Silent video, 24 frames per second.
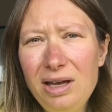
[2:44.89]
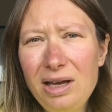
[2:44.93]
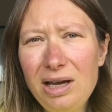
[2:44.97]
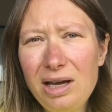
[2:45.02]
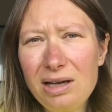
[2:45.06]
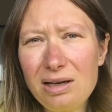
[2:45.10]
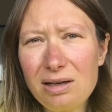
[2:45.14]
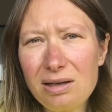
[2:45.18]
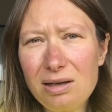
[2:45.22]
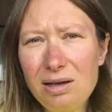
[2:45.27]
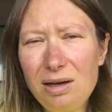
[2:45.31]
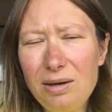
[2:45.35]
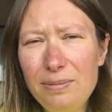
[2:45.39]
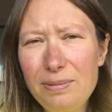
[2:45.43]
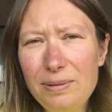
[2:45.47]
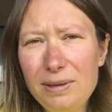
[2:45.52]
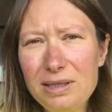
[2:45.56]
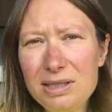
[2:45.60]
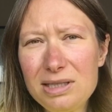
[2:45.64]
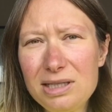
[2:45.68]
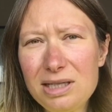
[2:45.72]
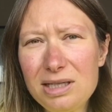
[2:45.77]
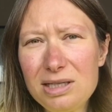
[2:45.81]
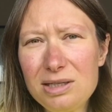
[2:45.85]
And a couple of
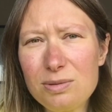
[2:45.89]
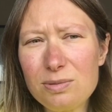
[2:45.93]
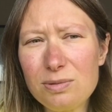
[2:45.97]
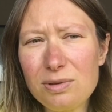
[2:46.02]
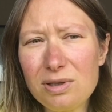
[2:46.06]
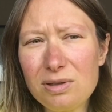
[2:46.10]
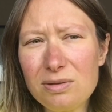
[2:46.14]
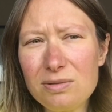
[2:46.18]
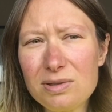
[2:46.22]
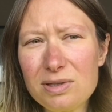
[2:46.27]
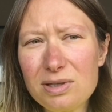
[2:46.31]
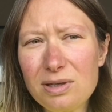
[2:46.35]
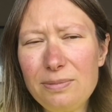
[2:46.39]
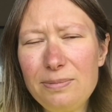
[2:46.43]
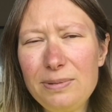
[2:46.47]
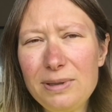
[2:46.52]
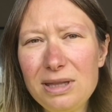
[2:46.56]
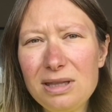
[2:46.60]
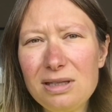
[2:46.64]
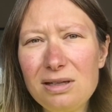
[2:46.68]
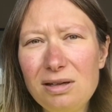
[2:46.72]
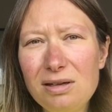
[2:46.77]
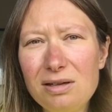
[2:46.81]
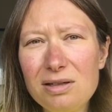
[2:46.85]
days when I was up in
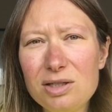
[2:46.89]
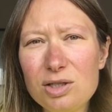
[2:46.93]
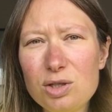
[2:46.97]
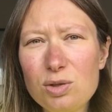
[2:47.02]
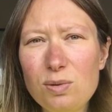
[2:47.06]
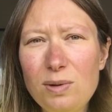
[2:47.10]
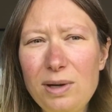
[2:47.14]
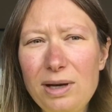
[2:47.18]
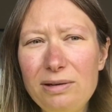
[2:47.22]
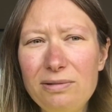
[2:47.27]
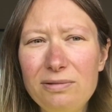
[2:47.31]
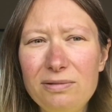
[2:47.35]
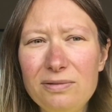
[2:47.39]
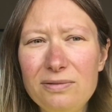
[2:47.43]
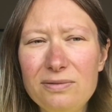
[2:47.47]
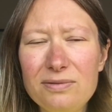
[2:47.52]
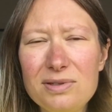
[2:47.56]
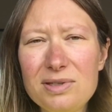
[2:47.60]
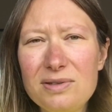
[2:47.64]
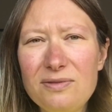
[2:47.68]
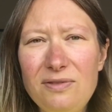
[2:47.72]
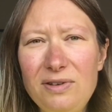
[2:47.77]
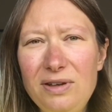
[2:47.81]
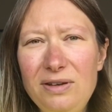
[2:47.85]
the like
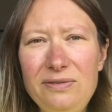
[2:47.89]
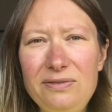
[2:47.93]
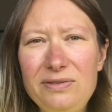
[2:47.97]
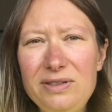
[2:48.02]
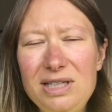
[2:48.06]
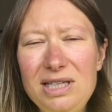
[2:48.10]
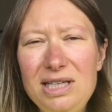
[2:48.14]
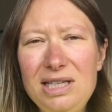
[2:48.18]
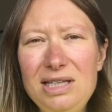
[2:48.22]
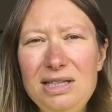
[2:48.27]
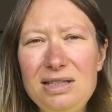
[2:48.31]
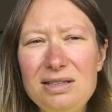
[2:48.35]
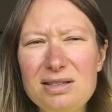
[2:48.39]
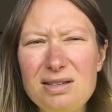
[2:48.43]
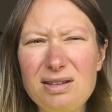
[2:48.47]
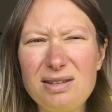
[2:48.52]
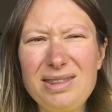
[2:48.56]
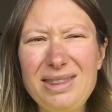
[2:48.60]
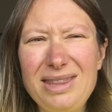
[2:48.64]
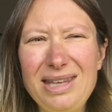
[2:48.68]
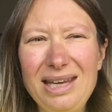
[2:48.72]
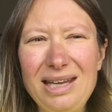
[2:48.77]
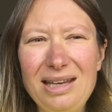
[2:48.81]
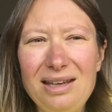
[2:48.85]
12s, 15s, I
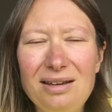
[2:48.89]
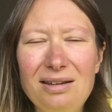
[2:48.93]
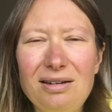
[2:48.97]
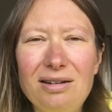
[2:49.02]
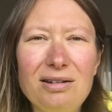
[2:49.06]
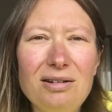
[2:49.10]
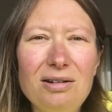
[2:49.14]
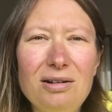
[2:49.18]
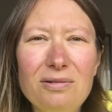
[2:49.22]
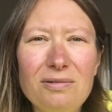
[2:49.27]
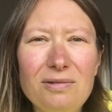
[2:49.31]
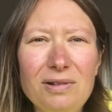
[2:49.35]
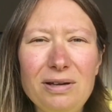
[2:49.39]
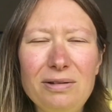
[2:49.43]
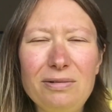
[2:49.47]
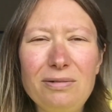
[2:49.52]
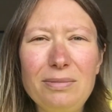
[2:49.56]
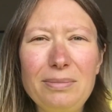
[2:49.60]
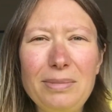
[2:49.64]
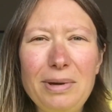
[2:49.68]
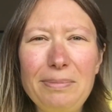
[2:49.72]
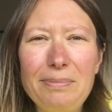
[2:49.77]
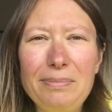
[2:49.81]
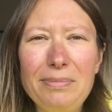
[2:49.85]
think. I can't really
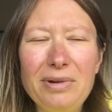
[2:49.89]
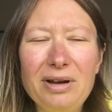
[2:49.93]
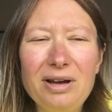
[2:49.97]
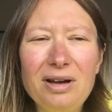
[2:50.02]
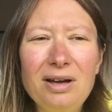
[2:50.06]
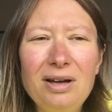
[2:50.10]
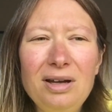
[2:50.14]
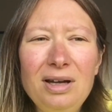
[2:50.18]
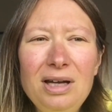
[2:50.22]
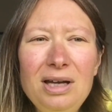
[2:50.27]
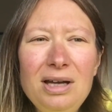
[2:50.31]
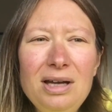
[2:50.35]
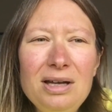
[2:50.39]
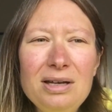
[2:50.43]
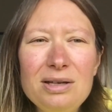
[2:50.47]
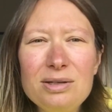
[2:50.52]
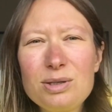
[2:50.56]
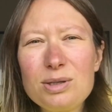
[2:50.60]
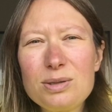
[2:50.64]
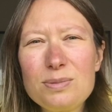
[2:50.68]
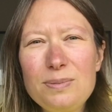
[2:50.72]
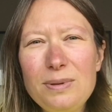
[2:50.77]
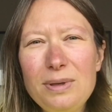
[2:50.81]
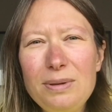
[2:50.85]
remember. So
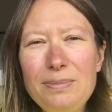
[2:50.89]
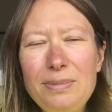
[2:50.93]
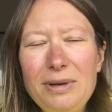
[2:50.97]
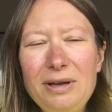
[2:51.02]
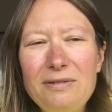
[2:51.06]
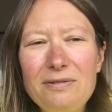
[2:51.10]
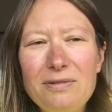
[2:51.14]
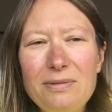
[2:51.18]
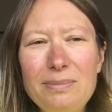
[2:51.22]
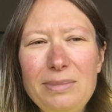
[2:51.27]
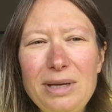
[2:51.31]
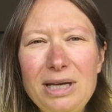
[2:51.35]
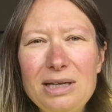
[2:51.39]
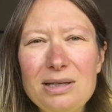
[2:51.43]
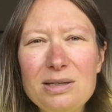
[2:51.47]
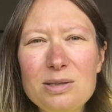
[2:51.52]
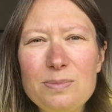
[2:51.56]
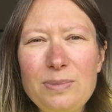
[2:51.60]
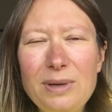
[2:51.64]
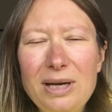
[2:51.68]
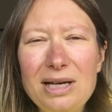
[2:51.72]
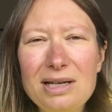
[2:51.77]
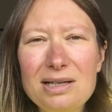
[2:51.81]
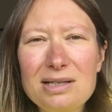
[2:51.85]
it's been a bit of a mixed
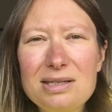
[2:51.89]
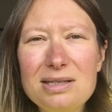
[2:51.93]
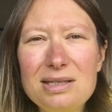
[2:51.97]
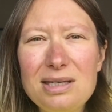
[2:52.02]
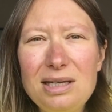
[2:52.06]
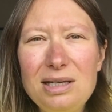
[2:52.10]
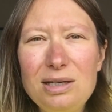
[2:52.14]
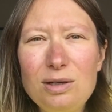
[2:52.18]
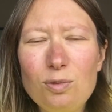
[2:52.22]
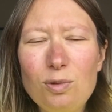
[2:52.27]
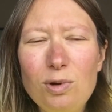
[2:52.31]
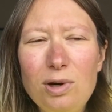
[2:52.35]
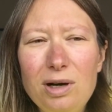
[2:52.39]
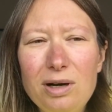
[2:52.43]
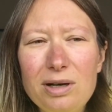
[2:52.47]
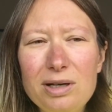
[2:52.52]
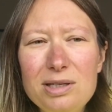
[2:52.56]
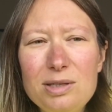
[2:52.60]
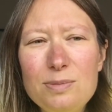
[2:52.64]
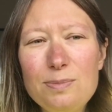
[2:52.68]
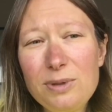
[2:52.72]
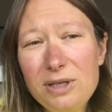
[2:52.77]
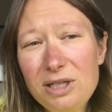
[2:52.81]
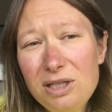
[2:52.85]
bag
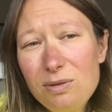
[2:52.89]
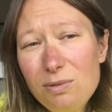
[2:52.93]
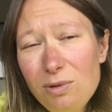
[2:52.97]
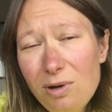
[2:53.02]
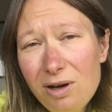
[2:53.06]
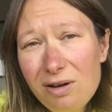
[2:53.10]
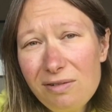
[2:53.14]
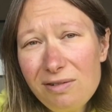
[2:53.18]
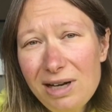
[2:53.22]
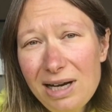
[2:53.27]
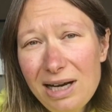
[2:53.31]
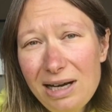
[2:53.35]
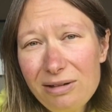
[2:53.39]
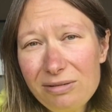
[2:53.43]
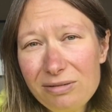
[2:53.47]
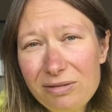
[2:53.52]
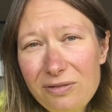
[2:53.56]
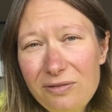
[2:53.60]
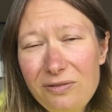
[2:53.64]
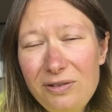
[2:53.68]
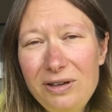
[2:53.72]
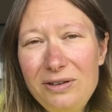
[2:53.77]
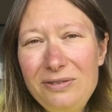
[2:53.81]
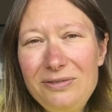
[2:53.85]
sin-wise. But you are allowed
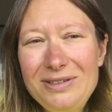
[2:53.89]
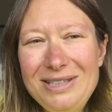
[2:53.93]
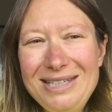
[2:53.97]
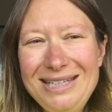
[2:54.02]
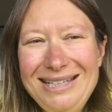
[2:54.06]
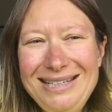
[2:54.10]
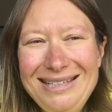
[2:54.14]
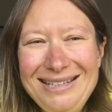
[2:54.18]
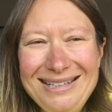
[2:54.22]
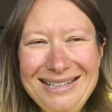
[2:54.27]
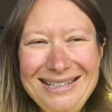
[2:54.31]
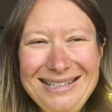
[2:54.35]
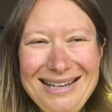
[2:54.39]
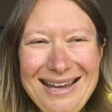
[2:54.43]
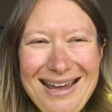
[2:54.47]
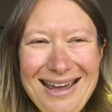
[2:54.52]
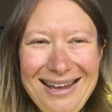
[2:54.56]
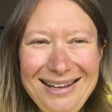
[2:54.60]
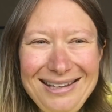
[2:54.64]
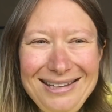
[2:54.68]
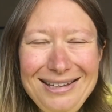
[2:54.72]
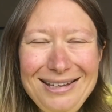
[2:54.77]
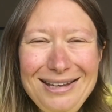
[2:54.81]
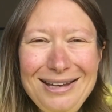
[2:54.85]
15 a
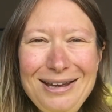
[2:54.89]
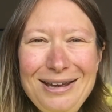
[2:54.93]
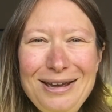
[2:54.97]
day.